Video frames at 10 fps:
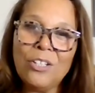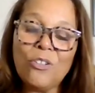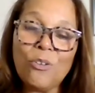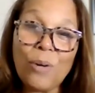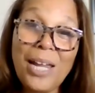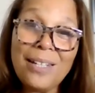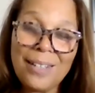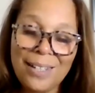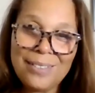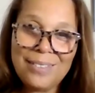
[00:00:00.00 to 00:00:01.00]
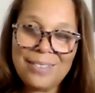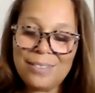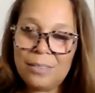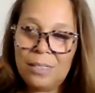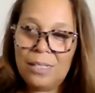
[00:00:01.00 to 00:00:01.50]
Greatness
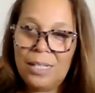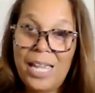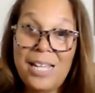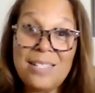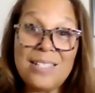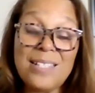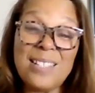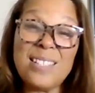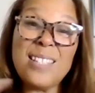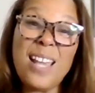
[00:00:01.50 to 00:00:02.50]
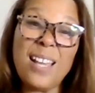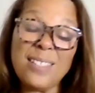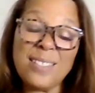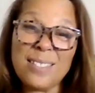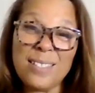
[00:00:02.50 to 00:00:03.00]
and
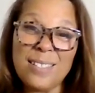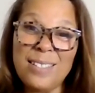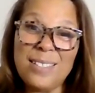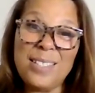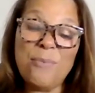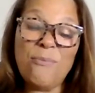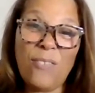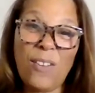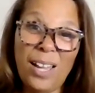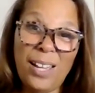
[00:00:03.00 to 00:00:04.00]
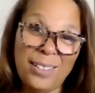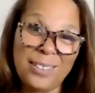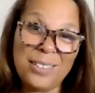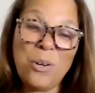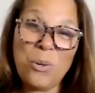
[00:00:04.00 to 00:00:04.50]
success is
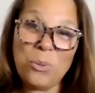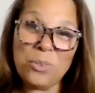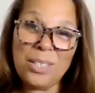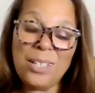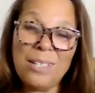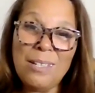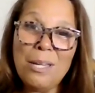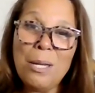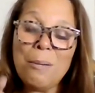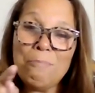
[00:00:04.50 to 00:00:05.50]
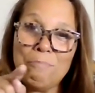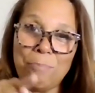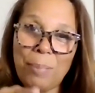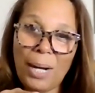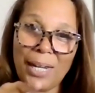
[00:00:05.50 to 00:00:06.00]
defined only
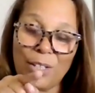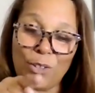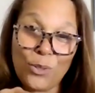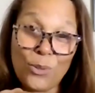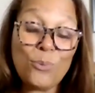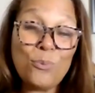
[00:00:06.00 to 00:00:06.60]
by you,